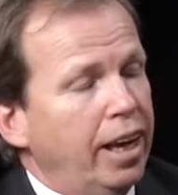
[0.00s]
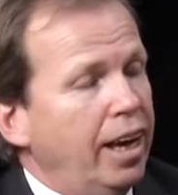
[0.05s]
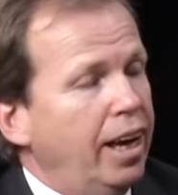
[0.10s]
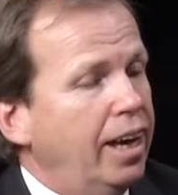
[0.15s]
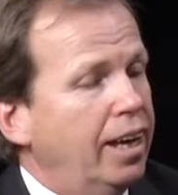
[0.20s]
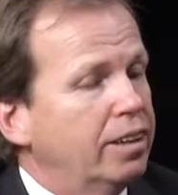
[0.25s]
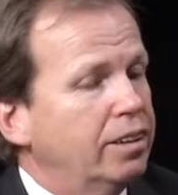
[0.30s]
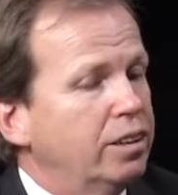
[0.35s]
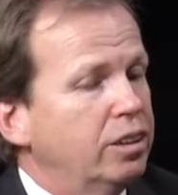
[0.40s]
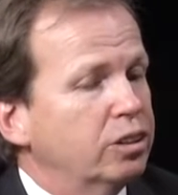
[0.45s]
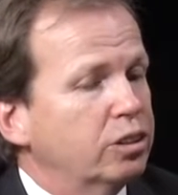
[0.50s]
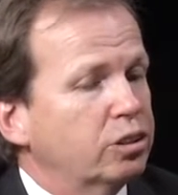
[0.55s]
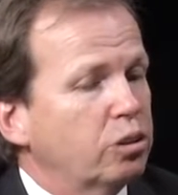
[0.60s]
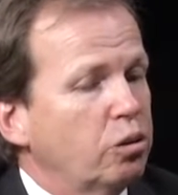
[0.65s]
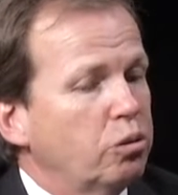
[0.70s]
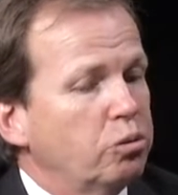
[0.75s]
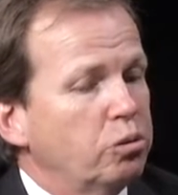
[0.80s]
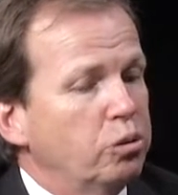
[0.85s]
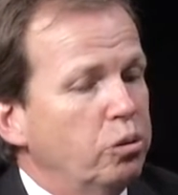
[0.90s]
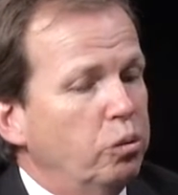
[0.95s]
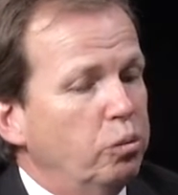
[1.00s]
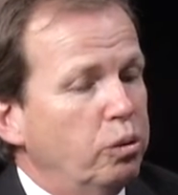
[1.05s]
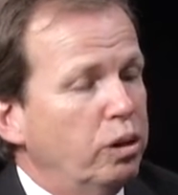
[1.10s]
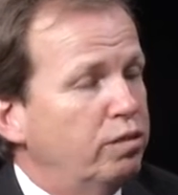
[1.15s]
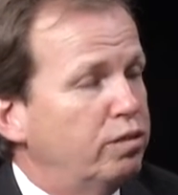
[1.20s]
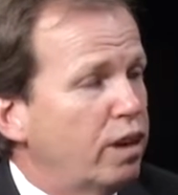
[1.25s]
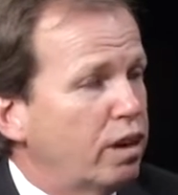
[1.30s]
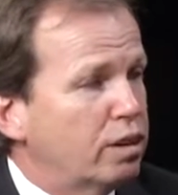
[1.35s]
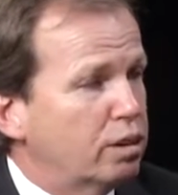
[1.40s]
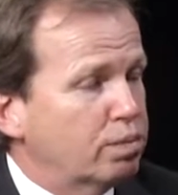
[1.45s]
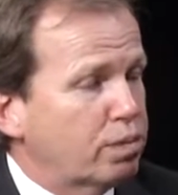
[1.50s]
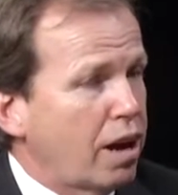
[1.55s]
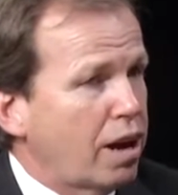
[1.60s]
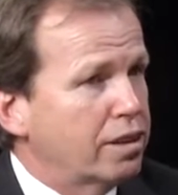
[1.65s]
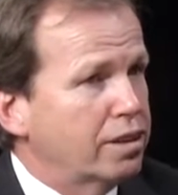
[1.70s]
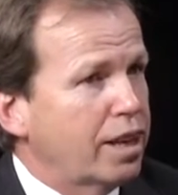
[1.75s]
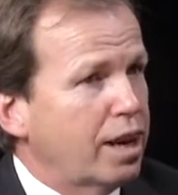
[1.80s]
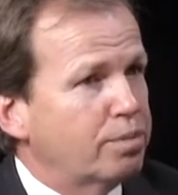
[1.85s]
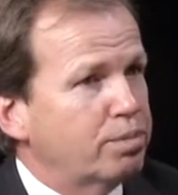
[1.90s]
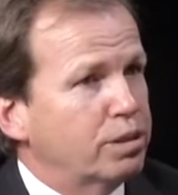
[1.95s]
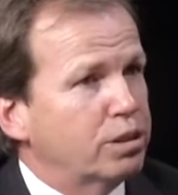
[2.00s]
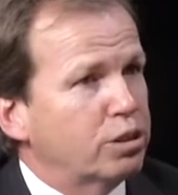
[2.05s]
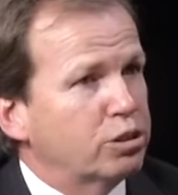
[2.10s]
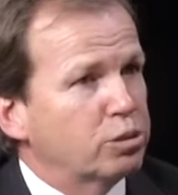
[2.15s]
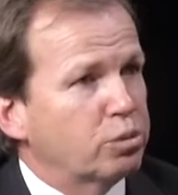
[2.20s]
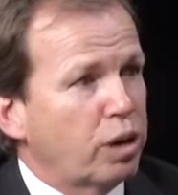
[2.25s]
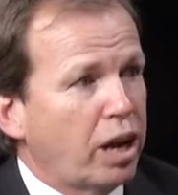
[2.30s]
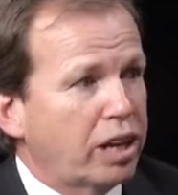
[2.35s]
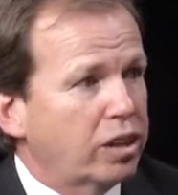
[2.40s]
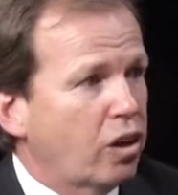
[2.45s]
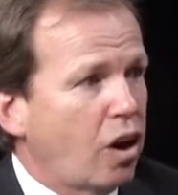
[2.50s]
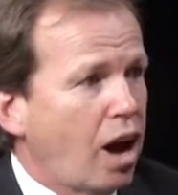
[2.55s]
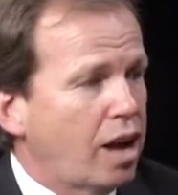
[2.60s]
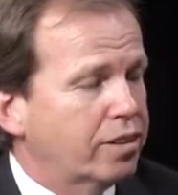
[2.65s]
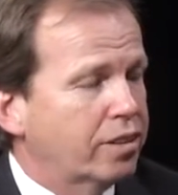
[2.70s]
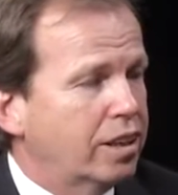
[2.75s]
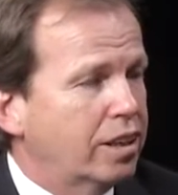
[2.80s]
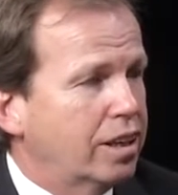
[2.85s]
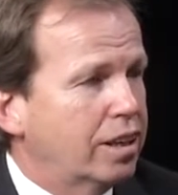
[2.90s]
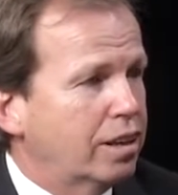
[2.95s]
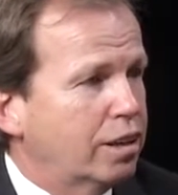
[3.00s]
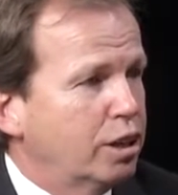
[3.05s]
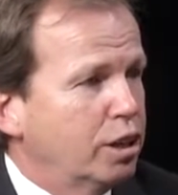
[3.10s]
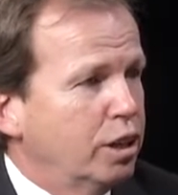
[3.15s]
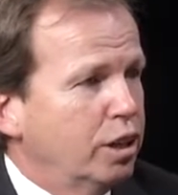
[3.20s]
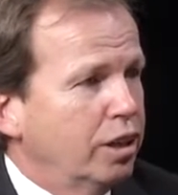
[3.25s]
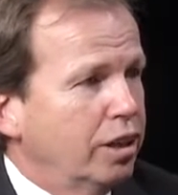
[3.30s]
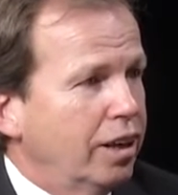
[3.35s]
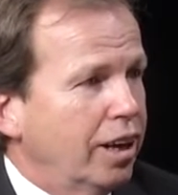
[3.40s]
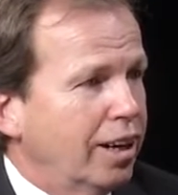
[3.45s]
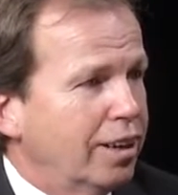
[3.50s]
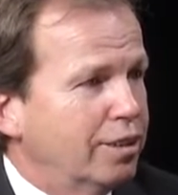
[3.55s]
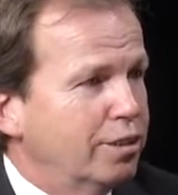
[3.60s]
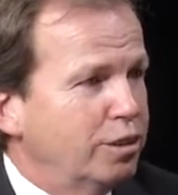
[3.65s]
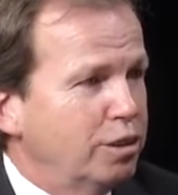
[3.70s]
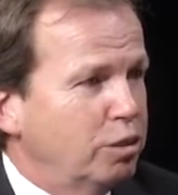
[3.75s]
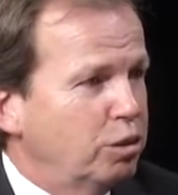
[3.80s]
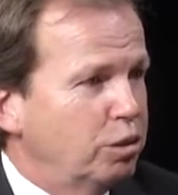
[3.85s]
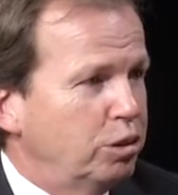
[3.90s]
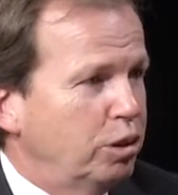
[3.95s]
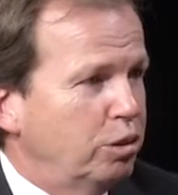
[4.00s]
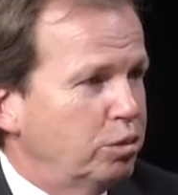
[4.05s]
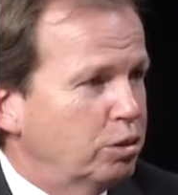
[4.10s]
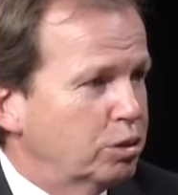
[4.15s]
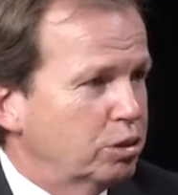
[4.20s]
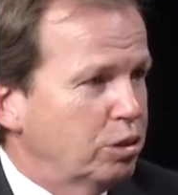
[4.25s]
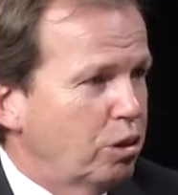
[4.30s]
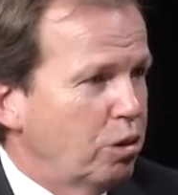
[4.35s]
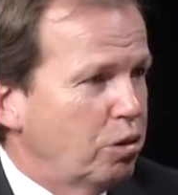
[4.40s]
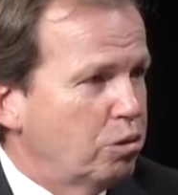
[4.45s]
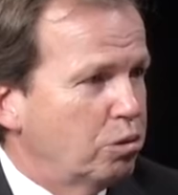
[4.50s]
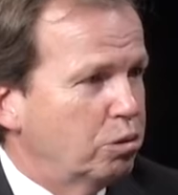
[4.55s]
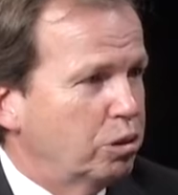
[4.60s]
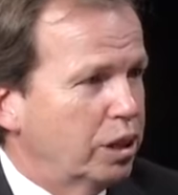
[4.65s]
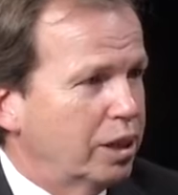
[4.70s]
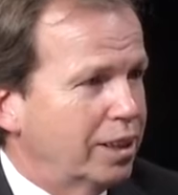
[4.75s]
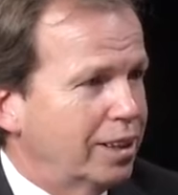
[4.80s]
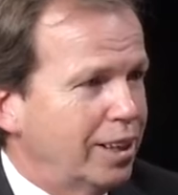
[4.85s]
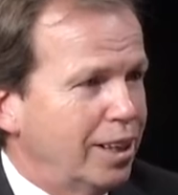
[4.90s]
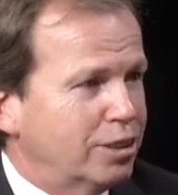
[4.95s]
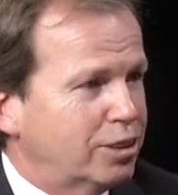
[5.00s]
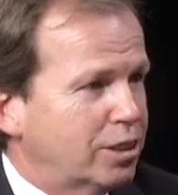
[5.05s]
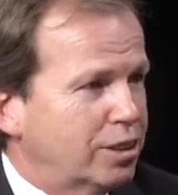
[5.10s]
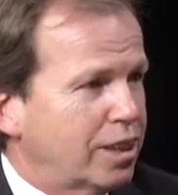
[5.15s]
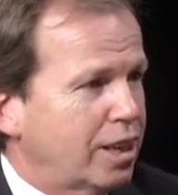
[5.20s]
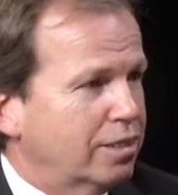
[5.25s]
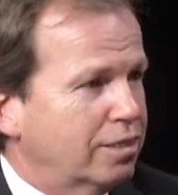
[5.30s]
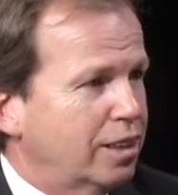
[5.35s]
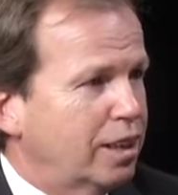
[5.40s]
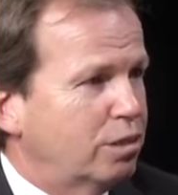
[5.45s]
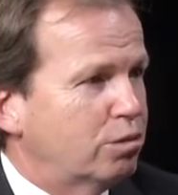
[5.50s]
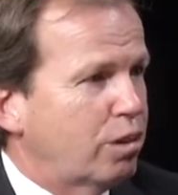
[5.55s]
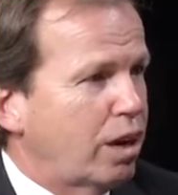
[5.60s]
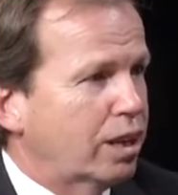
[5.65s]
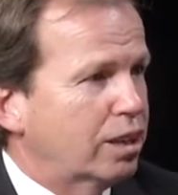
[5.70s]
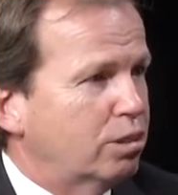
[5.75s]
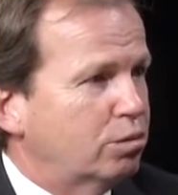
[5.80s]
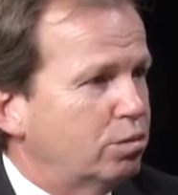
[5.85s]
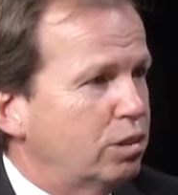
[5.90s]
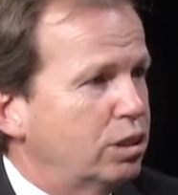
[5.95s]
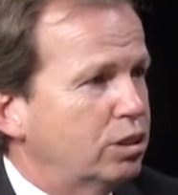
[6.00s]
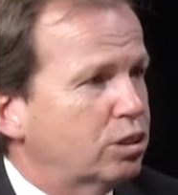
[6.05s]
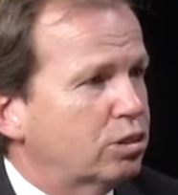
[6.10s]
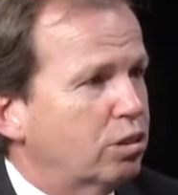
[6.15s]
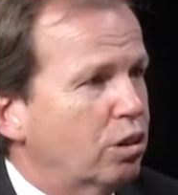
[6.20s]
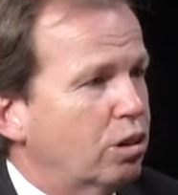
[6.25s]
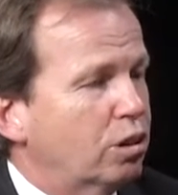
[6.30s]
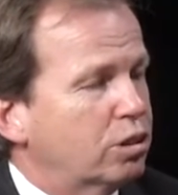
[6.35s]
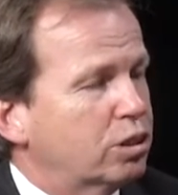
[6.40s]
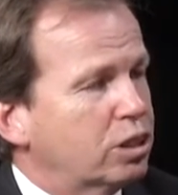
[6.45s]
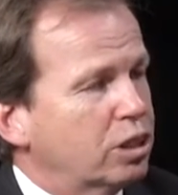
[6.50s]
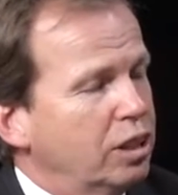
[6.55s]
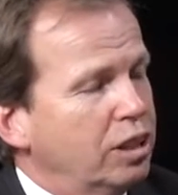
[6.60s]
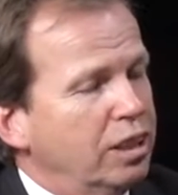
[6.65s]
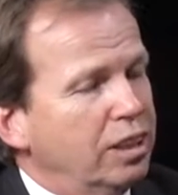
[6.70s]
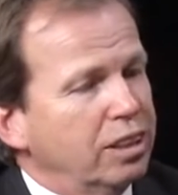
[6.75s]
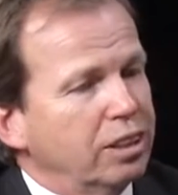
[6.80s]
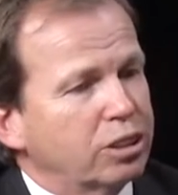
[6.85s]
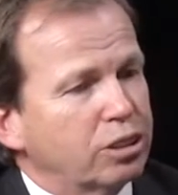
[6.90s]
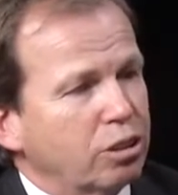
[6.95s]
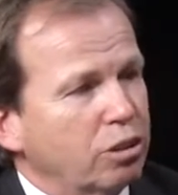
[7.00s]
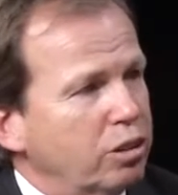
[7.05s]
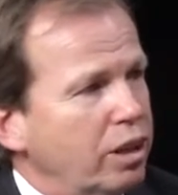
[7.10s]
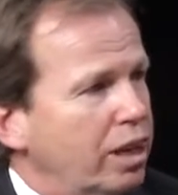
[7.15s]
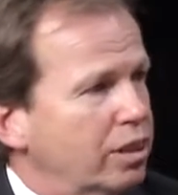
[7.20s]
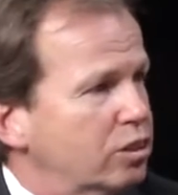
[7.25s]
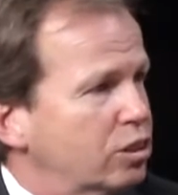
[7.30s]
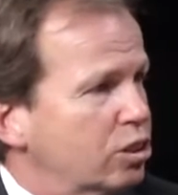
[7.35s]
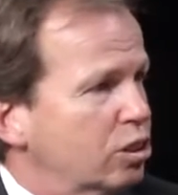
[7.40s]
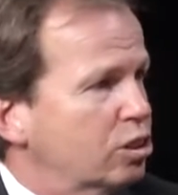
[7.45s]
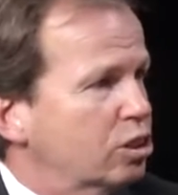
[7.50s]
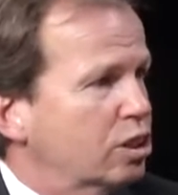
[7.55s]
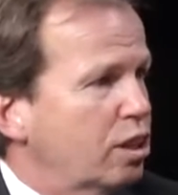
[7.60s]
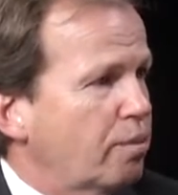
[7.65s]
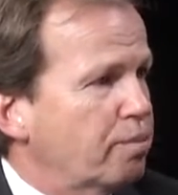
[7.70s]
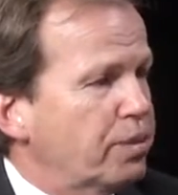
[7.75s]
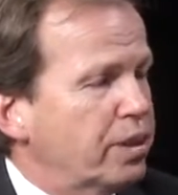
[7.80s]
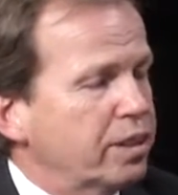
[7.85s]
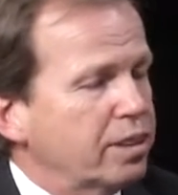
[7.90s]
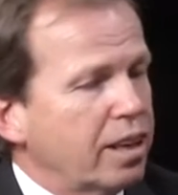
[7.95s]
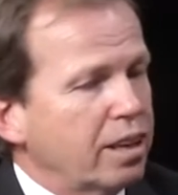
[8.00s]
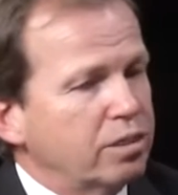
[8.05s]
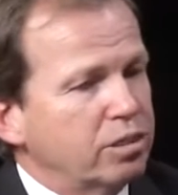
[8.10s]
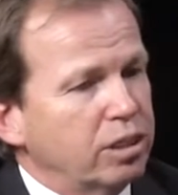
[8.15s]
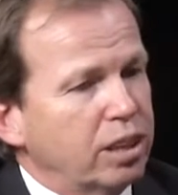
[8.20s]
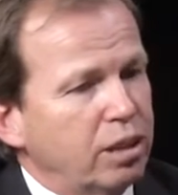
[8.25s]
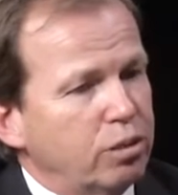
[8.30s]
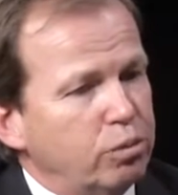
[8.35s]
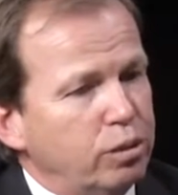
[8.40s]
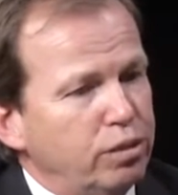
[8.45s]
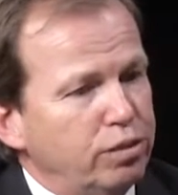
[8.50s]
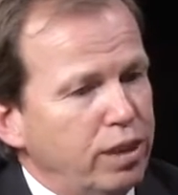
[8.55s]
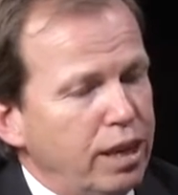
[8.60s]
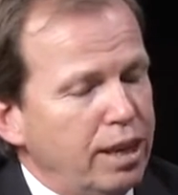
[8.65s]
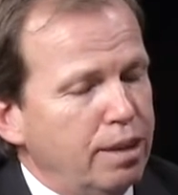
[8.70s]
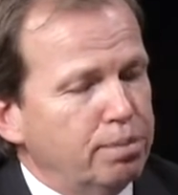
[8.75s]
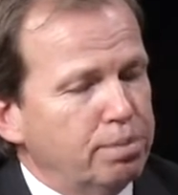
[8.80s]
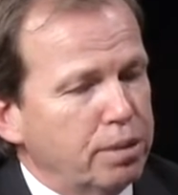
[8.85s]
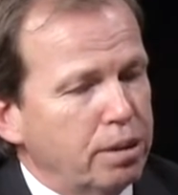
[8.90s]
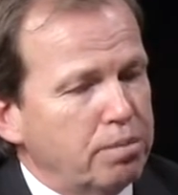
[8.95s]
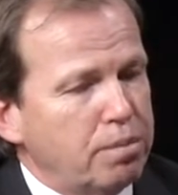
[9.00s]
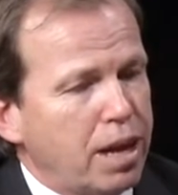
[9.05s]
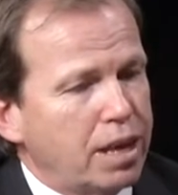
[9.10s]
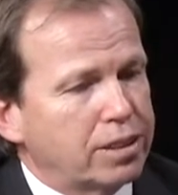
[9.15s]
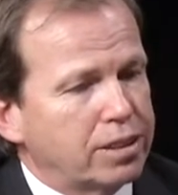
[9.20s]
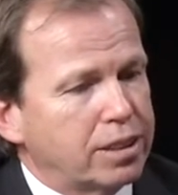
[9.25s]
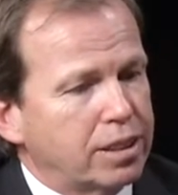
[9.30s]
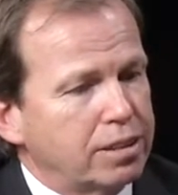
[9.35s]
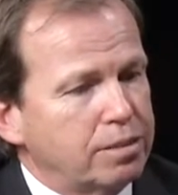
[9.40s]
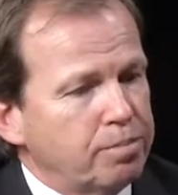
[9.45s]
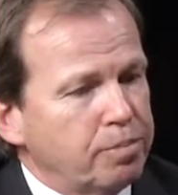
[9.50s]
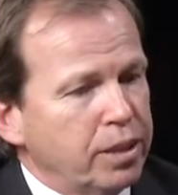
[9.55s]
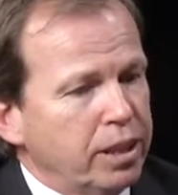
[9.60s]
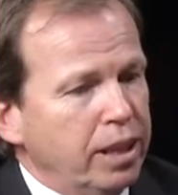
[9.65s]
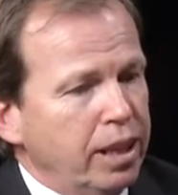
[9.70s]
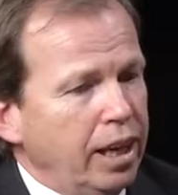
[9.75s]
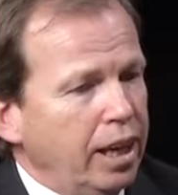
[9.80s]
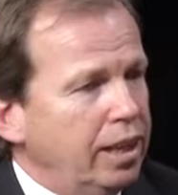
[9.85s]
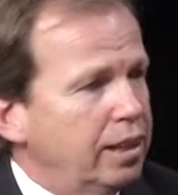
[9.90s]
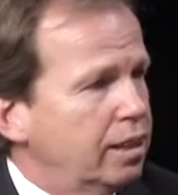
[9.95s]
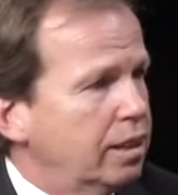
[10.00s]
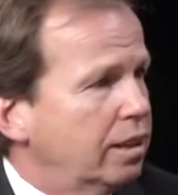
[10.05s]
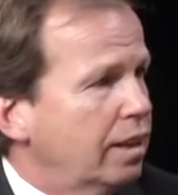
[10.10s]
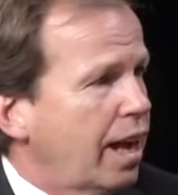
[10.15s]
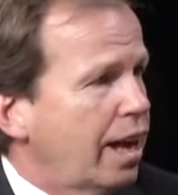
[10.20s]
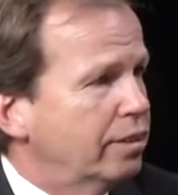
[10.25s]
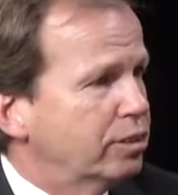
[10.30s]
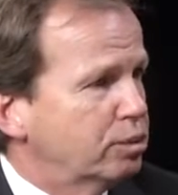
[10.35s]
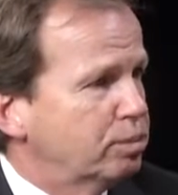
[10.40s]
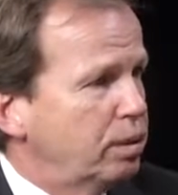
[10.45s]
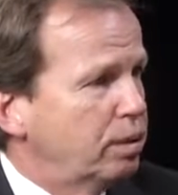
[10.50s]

And so we're very proud of that, because when I got there, there was no internet land record research. So that's just something that we've implemented. And it allows